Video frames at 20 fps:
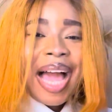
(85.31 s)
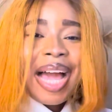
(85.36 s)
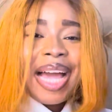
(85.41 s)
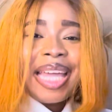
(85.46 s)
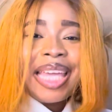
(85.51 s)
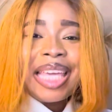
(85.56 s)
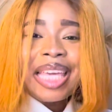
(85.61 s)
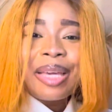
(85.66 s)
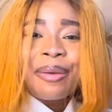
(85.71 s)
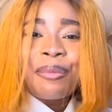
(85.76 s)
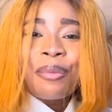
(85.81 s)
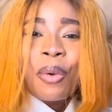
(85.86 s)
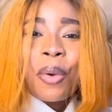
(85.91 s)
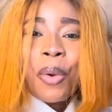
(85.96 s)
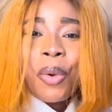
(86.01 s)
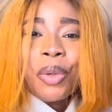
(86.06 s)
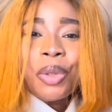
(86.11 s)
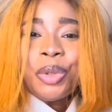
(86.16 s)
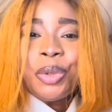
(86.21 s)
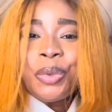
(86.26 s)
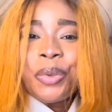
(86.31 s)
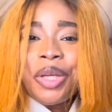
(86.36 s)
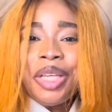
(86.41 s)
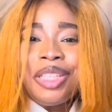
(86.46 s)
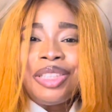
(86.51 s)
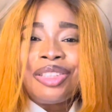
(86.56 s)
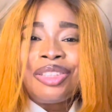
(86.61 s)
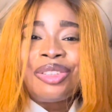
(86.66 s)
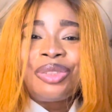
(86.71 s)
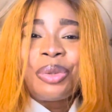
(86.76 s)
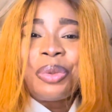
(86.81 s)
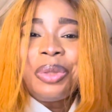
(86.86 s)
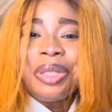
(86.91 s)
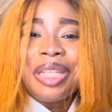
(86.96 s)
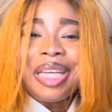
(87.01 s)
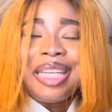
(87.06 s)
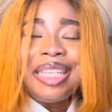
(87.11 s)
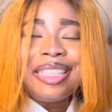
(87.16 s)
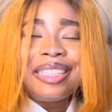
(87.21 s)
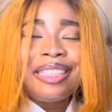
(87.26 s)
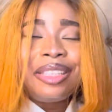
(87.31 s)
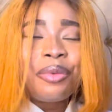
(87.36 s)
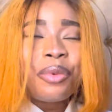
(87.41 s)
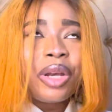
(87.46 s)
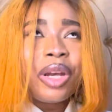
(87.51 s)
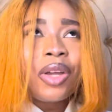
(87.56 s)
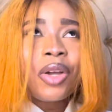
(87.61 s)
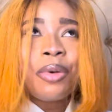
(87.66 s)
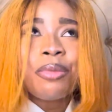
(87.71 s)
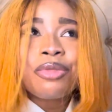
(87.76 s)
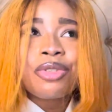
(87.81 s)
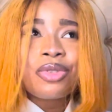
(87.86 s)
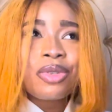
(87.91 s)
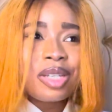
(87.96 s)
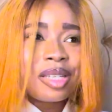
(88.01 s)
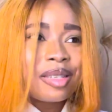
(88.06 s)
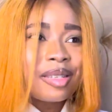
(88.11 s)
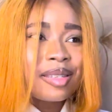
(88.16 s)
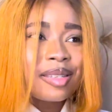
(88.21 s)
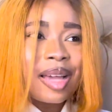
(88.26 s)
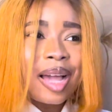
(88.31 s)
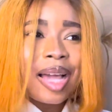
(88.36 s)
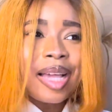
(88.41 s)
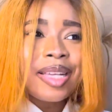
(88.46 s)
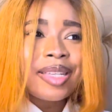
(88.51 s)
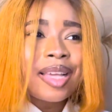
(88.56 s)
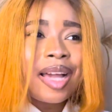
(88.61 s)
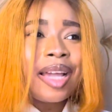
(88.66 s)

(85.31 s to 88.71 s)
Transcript: I am always so lazy when it comes to exercise.